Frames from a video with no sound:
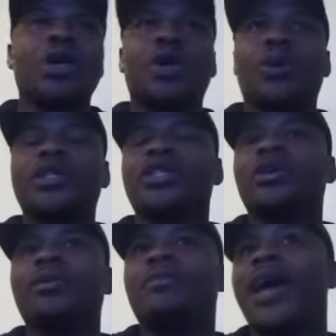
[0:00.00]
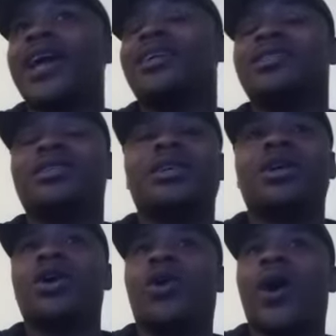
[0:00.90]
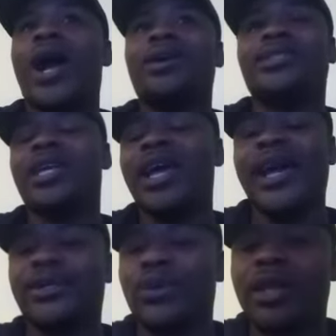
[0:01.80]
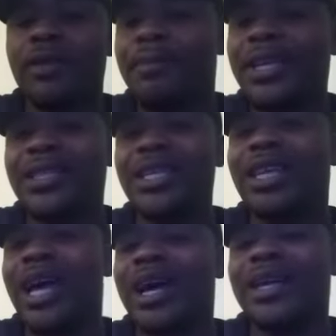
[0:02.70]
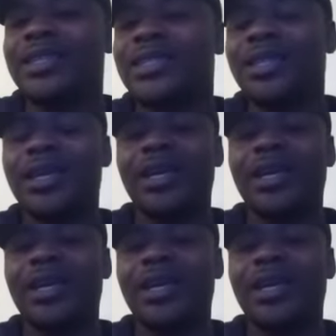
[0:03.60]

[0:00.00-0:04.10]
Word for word: which is going to be bad because Ohio State has one of the best D lines